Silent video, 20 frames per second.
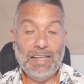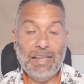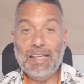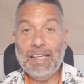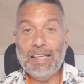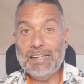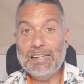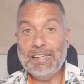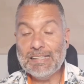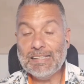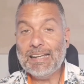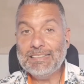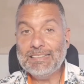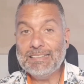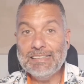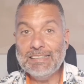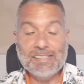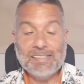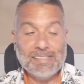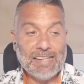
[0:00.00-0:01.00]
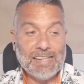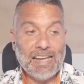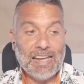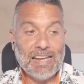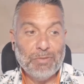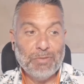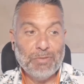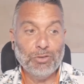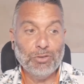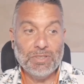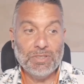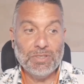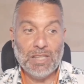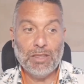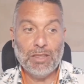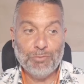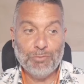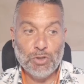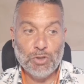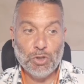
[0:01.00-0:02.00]
is that I didn't say it before the 10th
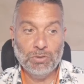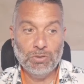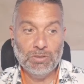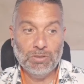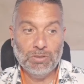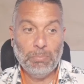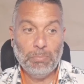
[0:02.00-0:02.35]
of June.